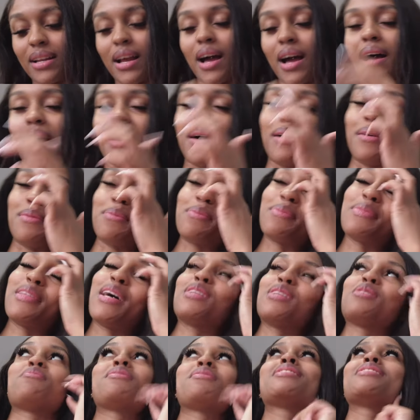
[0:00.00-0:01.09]
I
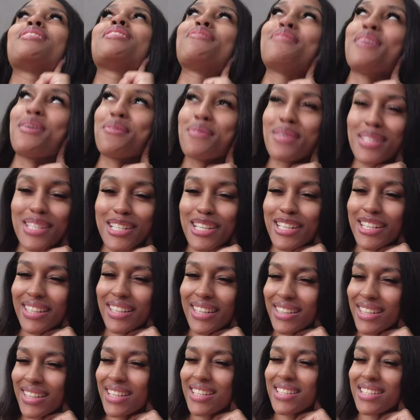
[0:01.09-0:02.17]
told myself I was gonna
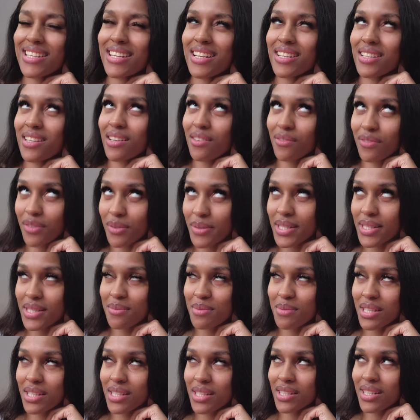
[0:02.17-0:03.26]
let the internet influence
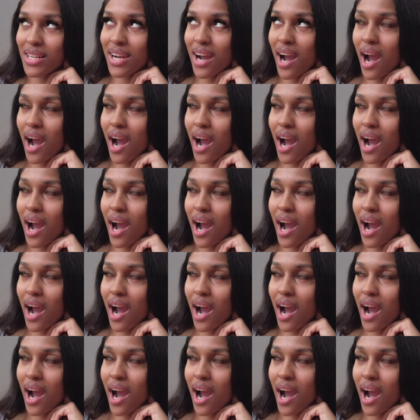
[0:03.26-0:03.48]
me,